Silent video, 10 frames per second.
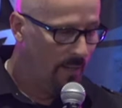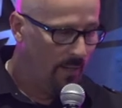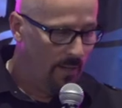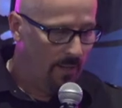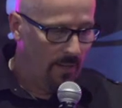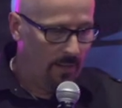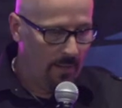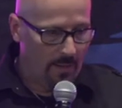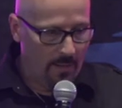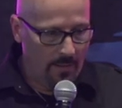
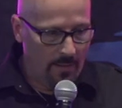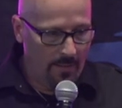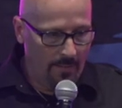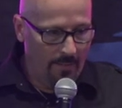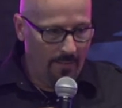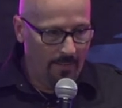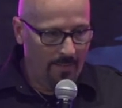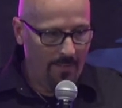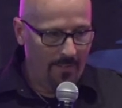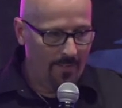[no speech]